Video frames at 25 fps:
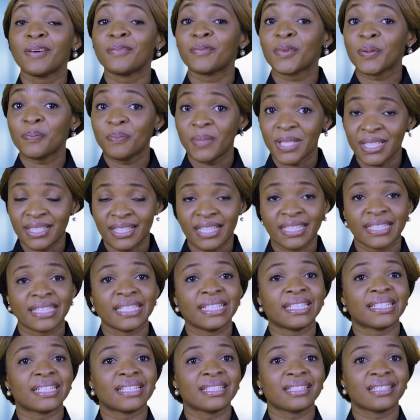For business
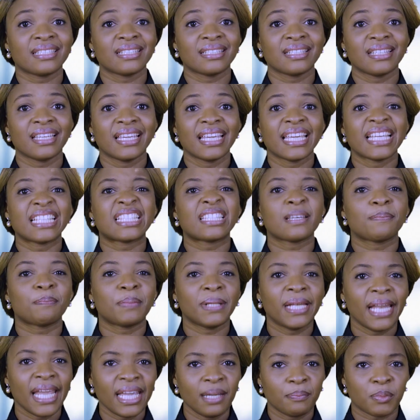leaders, it's a
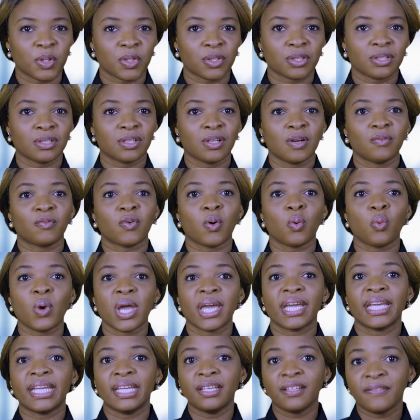playbook for
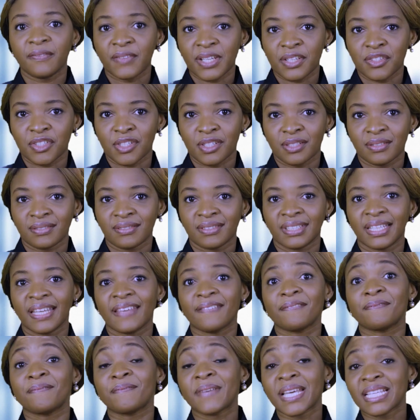where innovation,
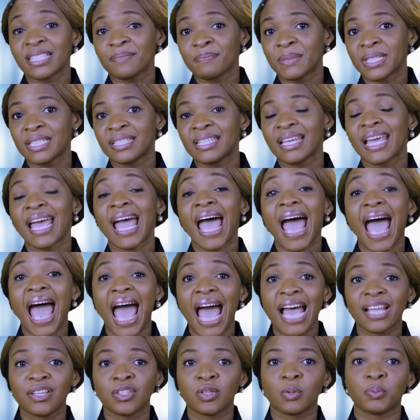investment,
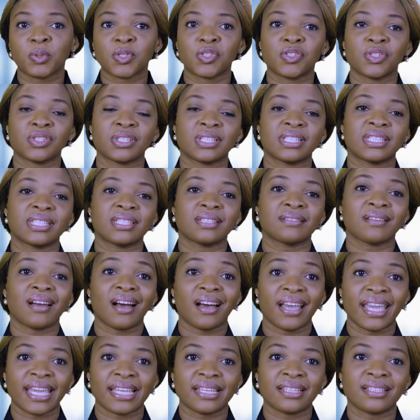and opportunity
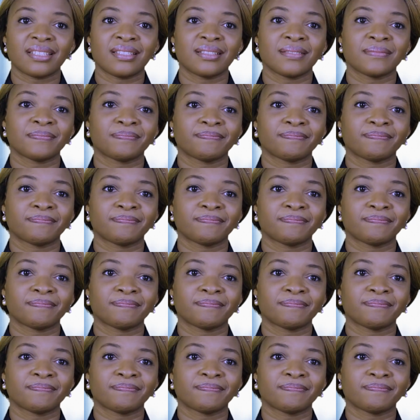are headed.